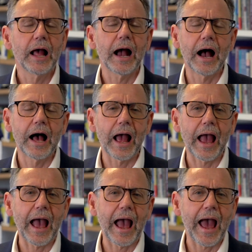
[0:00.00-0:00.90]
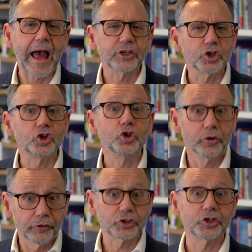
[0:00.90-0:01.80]
at
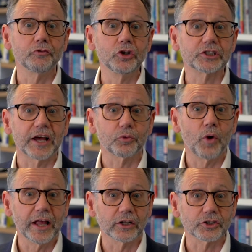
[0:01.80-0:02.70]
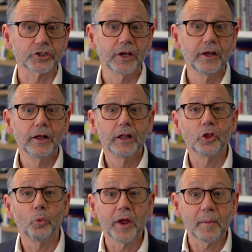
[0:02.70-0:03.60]
University of New South Wales
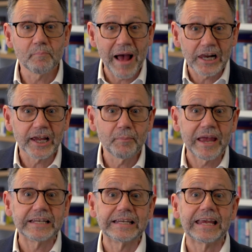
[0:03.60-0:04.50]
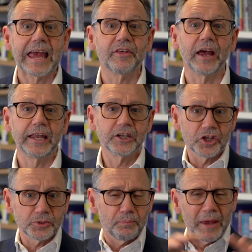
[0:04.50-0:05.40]
that we amalgamated together into
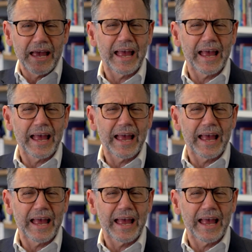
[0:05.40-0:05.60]
this bigger